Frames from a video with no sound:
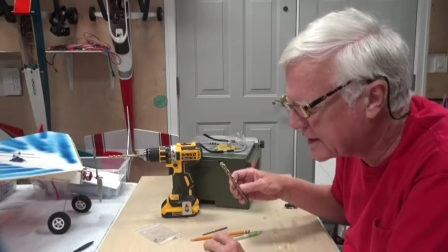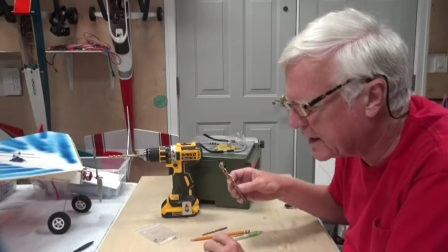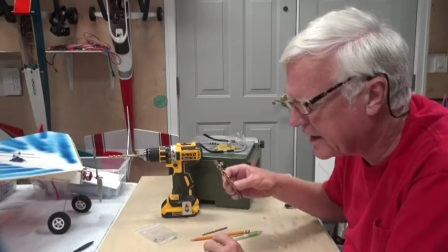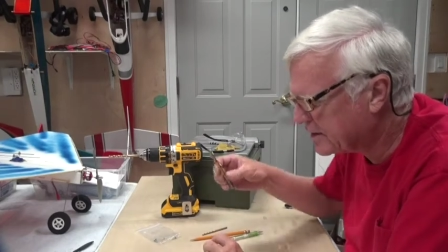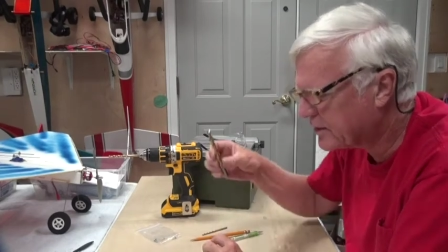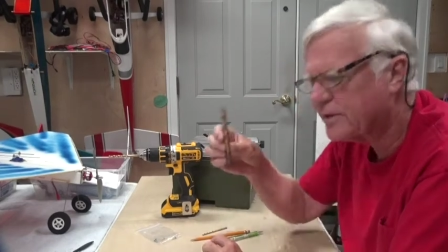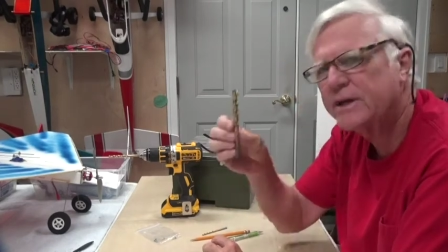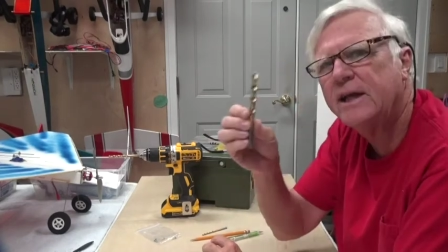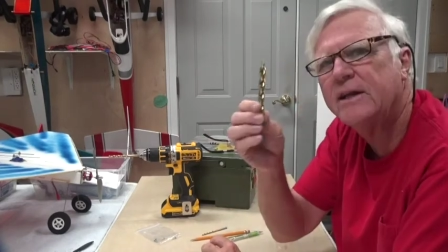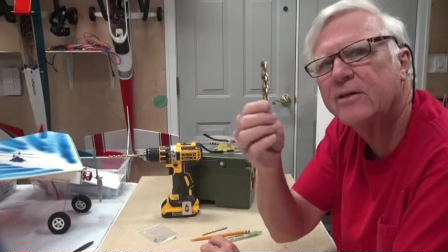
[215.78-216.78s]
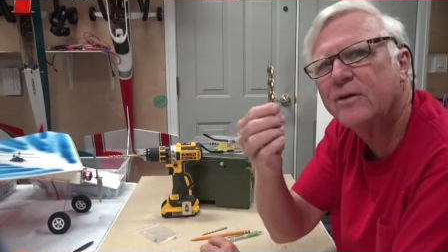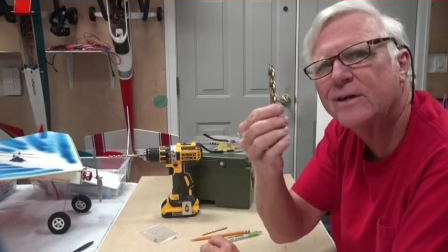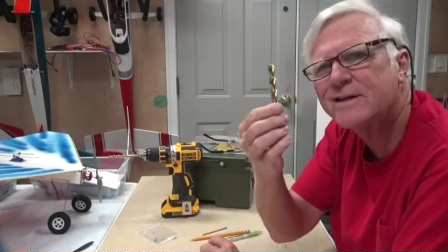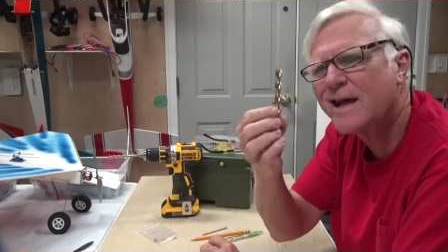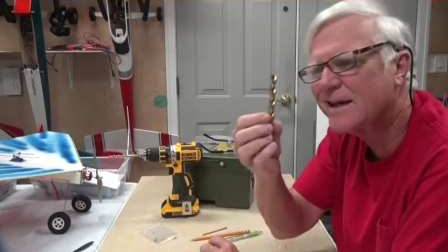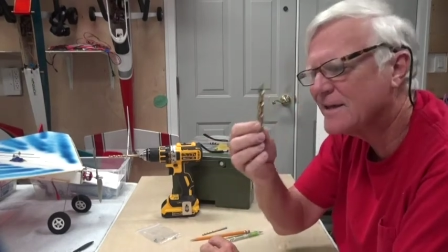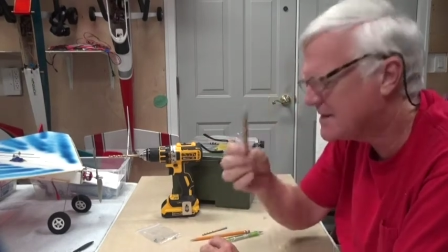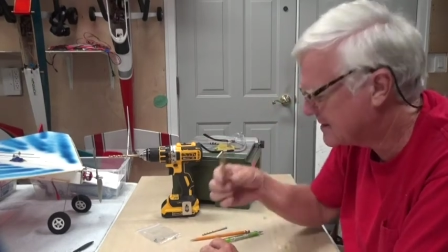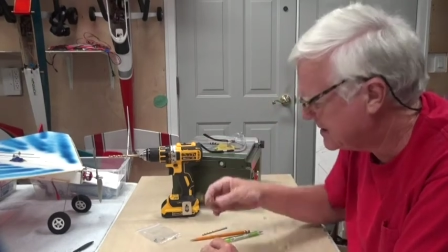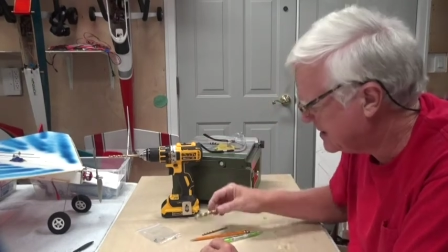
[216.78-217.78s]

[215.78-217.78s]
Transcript: uh, 13 30 seconds,